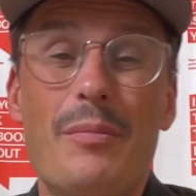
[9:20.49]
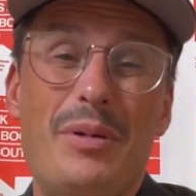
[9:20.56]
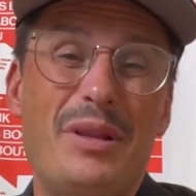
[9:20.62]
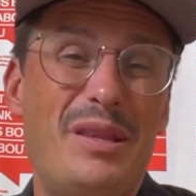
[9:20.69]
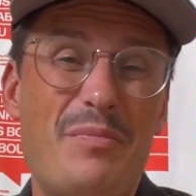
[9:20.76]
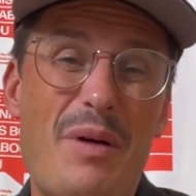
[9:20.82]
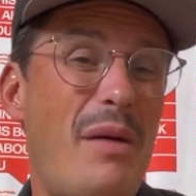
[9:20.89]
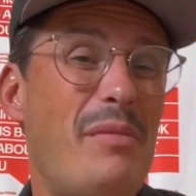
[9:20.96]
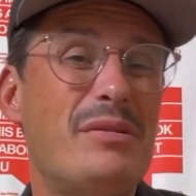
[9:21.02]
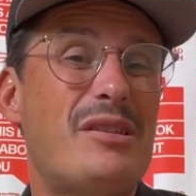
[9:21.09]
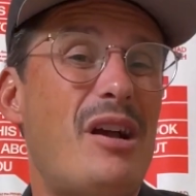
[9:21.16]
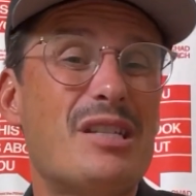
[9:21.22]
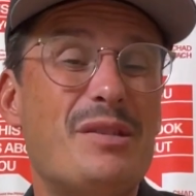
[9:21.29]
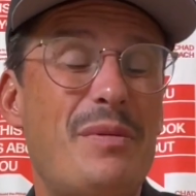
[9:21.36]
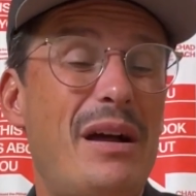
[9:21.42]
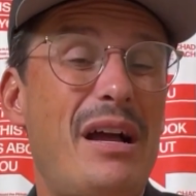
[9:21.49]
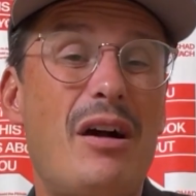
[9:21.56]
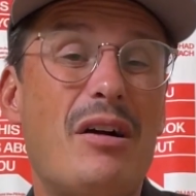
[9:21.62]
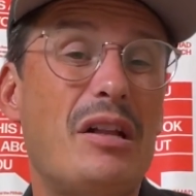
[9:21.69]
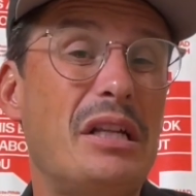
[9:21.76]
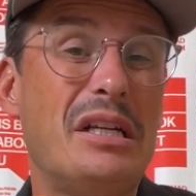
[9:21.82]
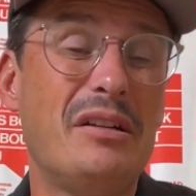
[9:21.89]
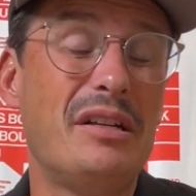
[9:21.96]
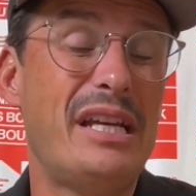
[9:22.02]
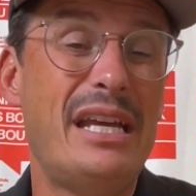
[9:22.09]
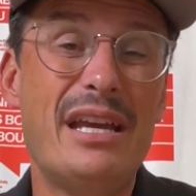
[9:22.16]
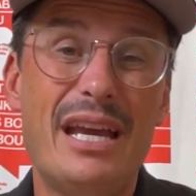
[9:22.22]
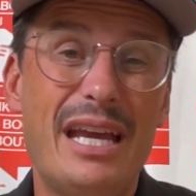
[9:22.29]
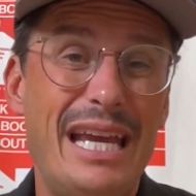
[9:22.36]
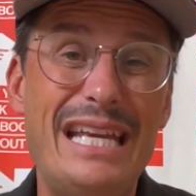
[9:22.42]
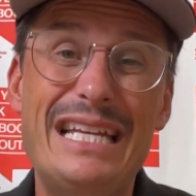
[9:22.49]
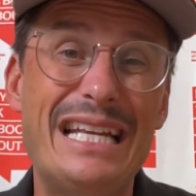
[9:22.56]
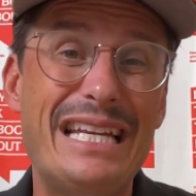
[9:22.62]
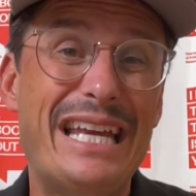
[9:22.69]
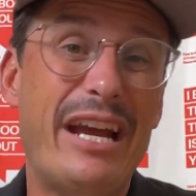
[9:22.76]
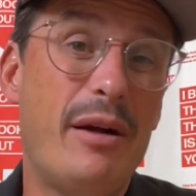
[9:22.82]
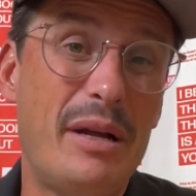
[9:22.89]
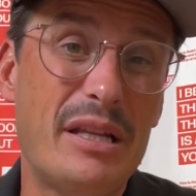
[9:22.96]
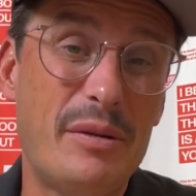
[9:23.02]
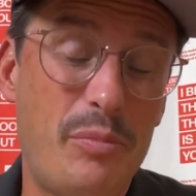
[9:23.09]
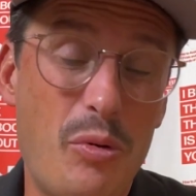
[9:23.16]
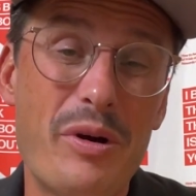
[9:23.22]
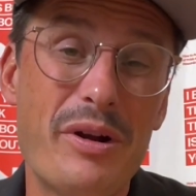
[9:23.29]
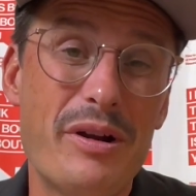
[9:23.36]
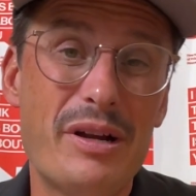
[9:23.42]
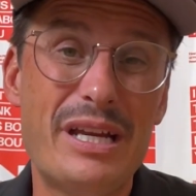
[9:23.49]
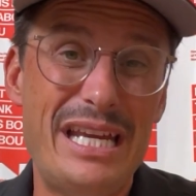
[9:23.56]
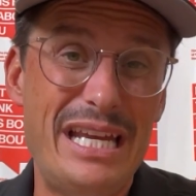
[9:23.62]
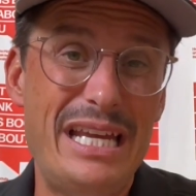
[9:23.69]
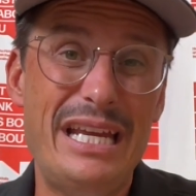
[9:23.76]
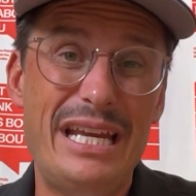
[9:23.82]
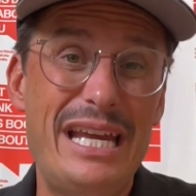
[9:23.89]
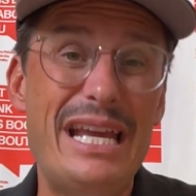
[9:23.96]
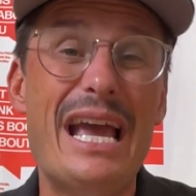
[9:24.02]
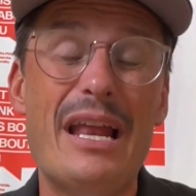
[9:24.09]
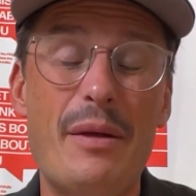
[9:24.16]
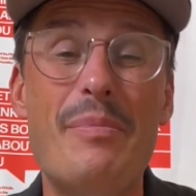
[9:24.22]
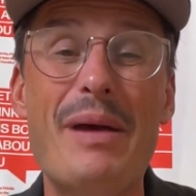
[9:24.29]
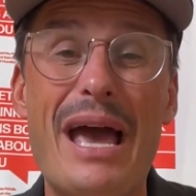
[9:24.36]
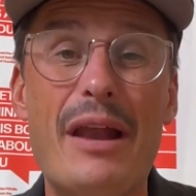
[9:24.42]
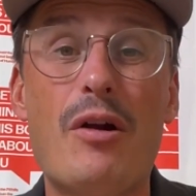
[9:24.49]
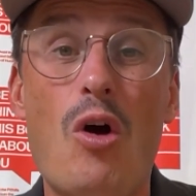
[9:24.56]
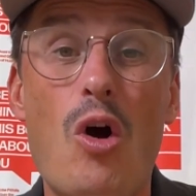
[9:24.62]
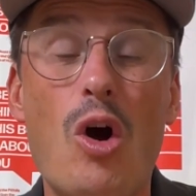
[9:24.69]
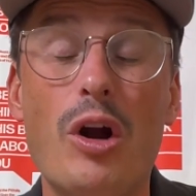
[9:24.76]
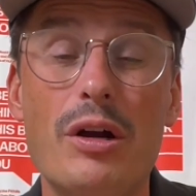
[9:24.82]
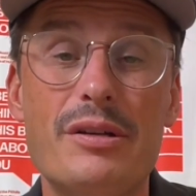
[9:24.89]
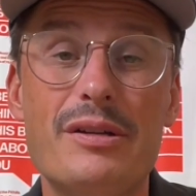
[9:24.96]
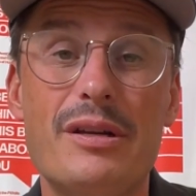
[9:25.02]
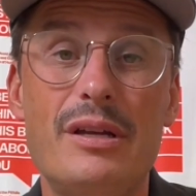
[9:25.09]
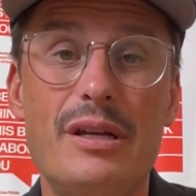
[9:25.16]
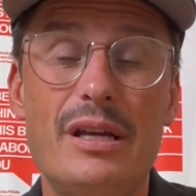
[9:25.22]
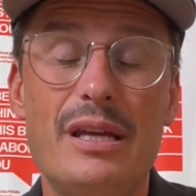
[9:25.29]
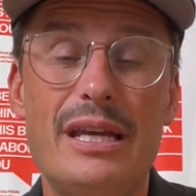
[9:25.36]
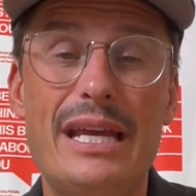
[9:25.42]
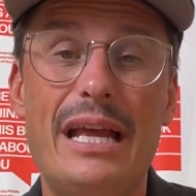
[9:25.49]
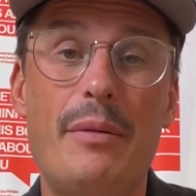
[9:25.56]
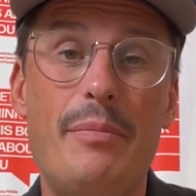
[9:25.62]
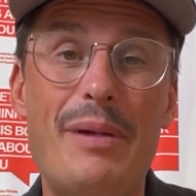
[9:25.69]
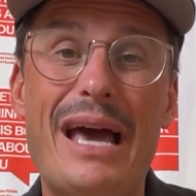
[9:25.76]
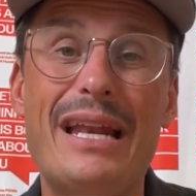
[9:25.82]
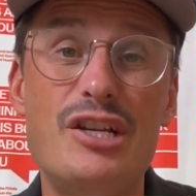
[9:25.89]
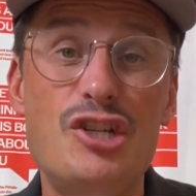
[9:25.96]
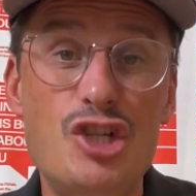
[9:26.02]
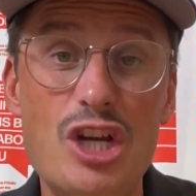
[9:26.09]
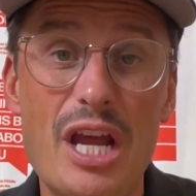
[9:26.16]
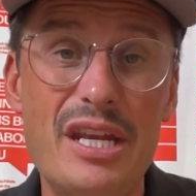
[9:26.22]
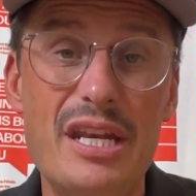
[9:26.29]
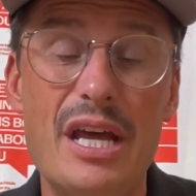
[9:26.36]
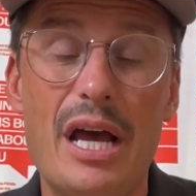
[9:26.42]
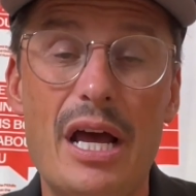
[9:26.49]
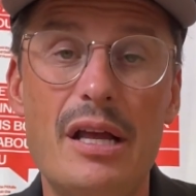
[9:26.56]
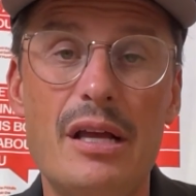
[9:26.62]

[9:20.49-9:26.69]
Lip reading: But the Bible talks about how clearly he didn't care about the poor. He had a bad heart. He had a bad agenda.